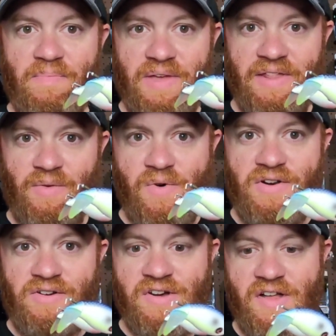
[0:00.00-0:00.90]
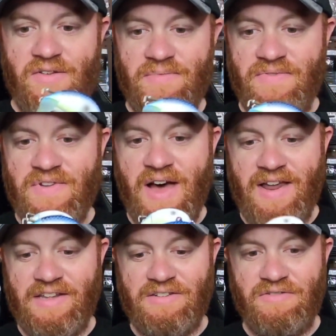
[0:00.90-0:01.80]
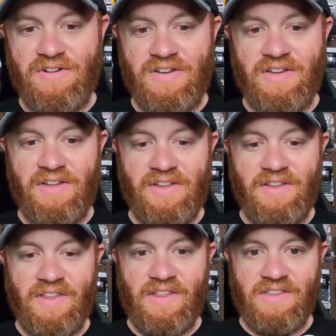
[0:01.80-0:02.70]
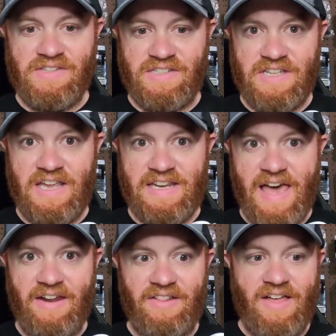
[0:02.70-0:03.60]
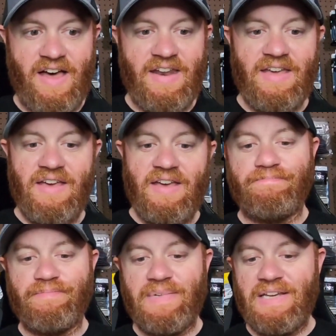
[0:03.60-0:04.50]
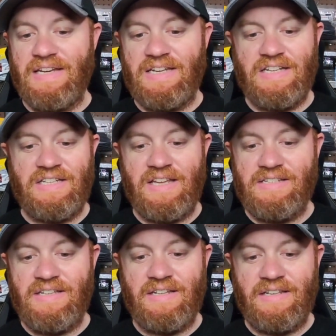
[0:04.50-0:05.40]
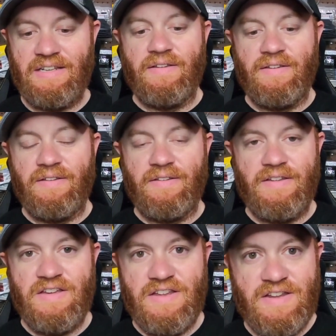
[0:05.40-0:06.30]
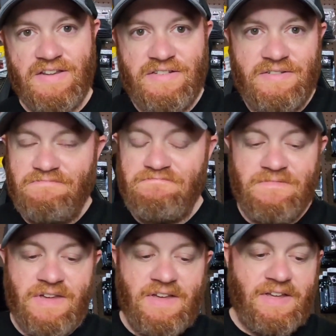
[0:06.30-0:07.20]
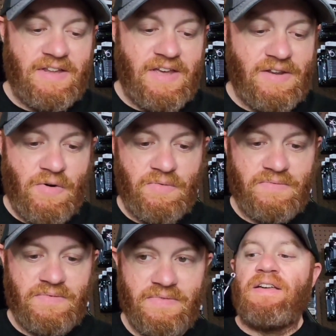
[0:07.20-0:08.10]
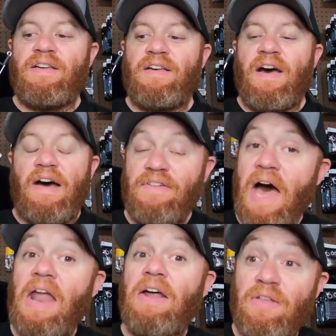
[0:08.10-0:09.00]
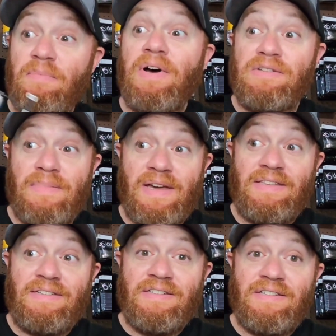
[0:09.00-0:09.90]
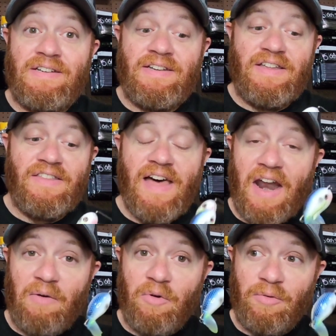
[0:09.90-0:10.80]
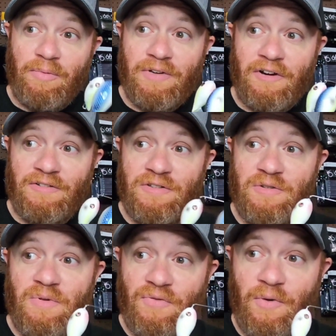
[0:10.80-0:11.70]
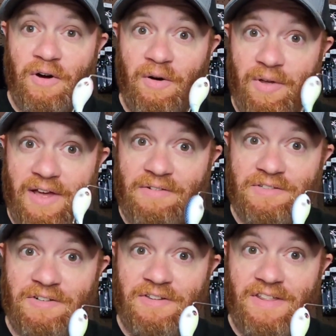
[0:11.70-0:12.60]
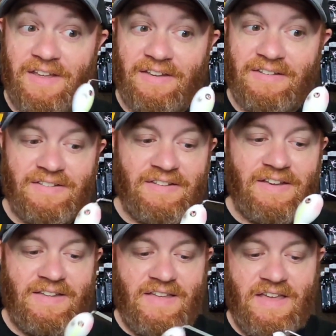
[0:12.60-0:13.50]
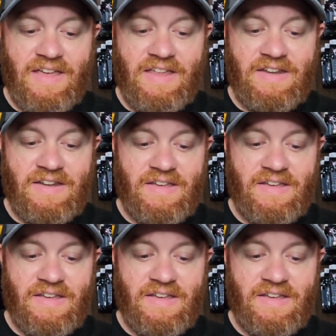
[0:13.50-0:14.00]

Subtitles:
in the water column. If not, it's going to sink down a lot, and it just doesn't. It don't. I've got other buzz baits that I will turn to before I will ever turn to this, and